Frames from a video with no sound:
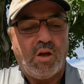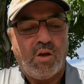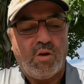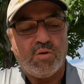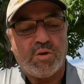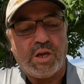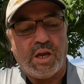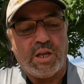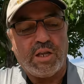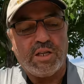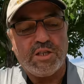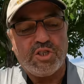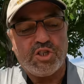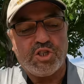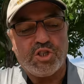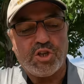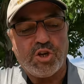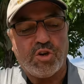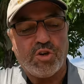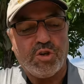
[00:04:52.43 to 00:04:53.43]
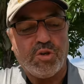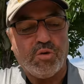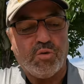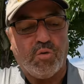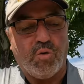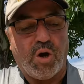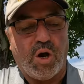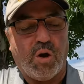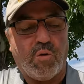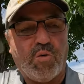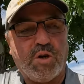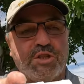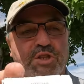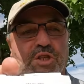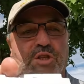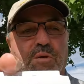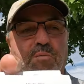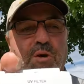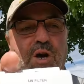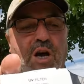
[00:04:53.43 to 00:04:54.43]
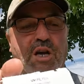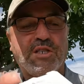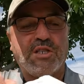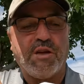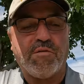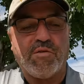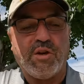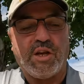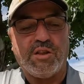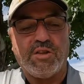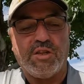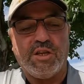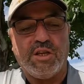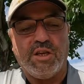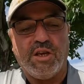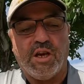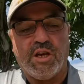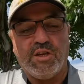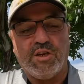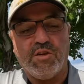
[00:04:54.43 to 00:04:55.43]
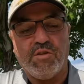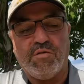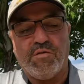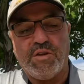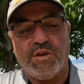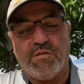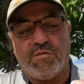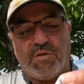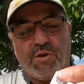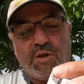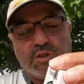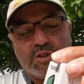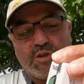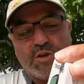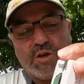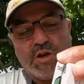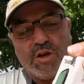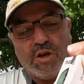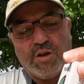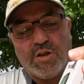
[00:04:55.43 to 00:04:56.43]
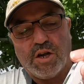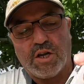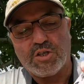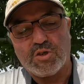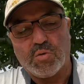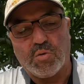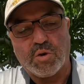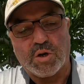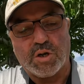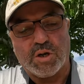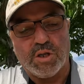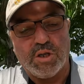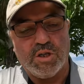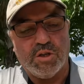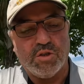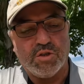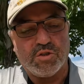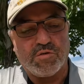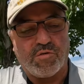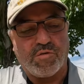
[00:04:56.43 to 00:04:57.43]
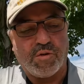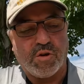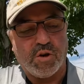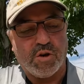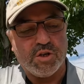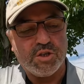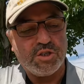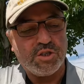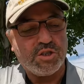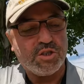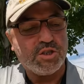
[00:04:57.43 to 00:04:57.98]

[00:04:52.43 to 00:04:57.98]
Okay, let's show you what's in the box. I've got the UV filter here. That's what we're going to use first.